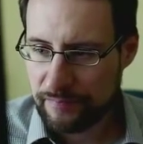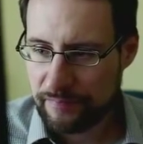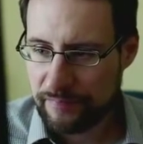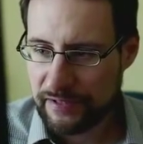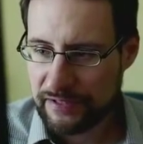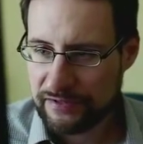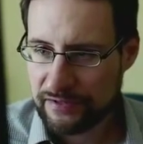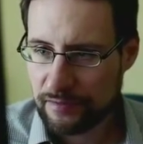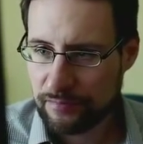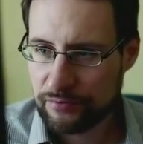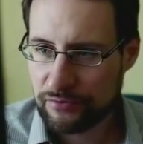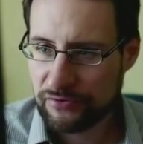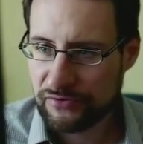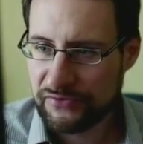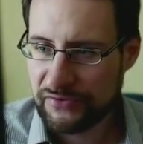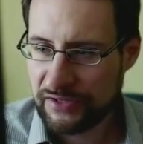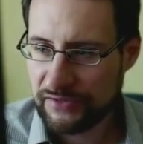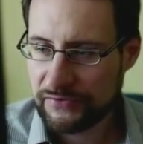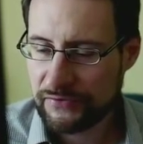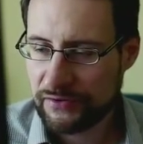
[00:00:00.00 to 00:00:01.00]
better
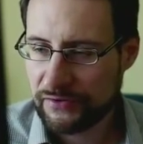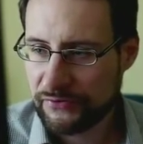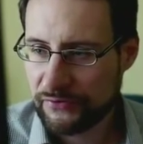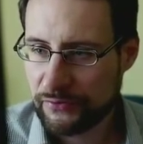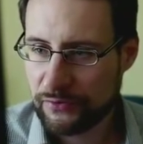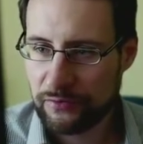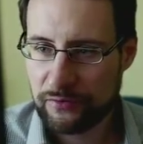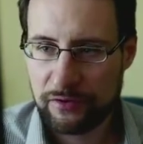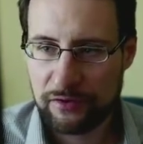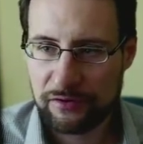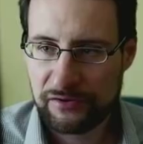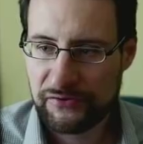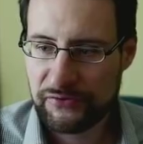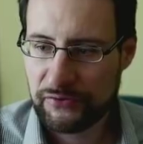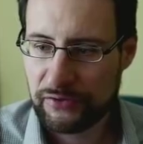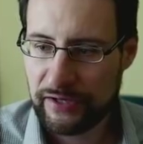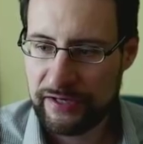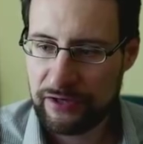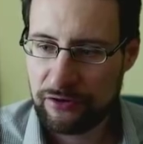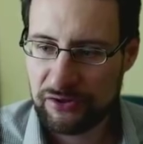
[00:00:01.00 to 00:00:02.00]
processor. So
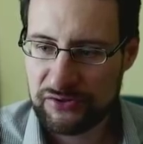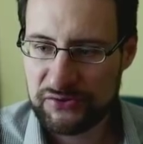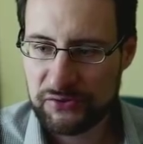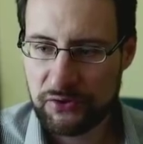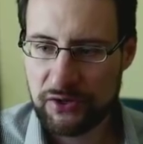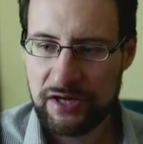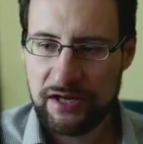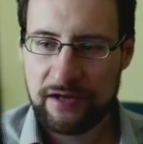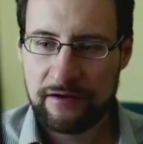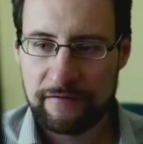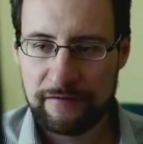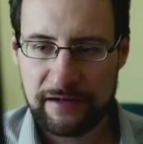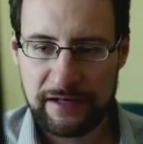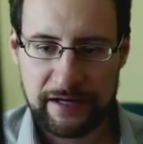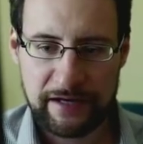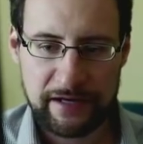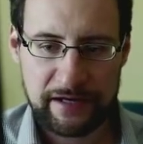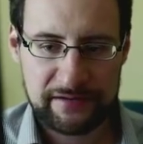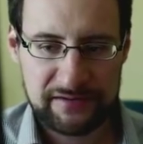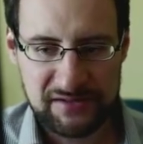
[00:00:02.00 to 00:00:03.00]
also, and also,
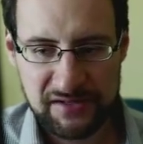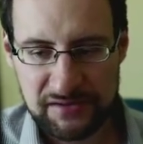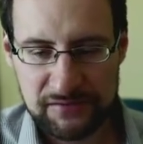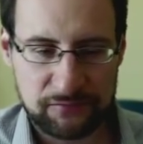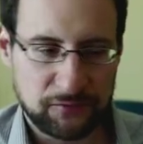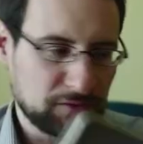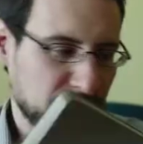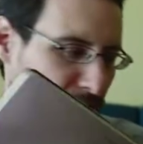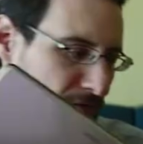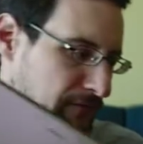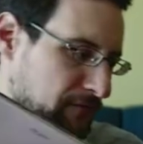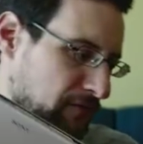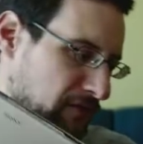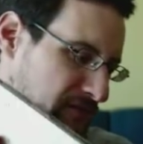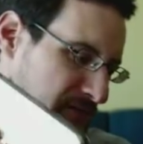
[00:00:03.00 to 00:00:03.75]
uh, this would of course